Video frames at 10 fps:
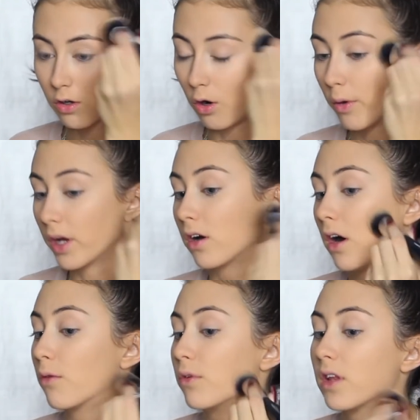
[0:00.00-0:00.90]
going
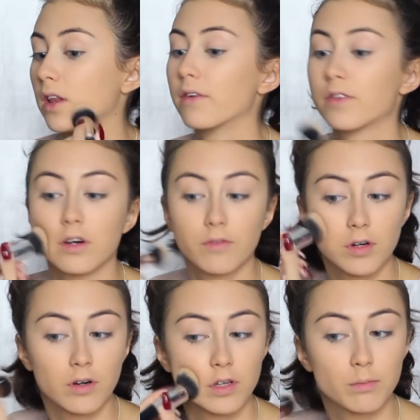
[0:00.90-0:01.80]
on with the
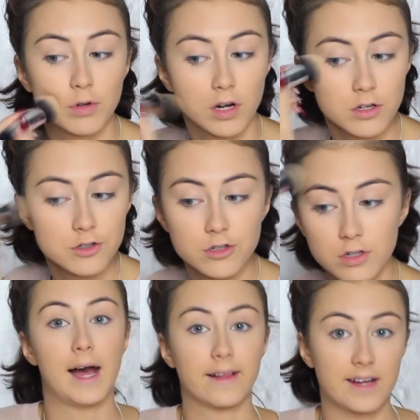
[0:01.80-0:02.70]
leftover on the
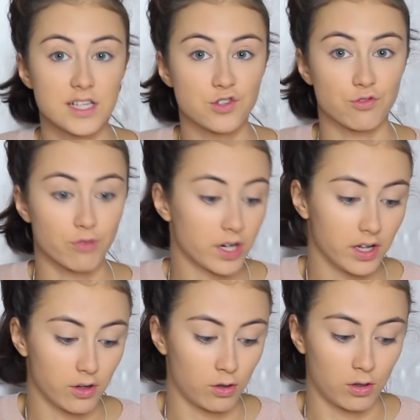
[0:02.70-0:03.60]
brush. And that's
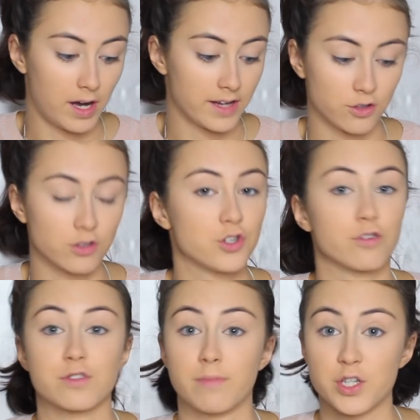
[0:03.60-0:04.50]
really all. I don't
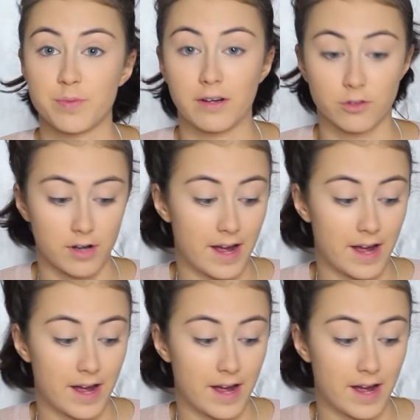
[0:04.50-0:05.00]
use much powder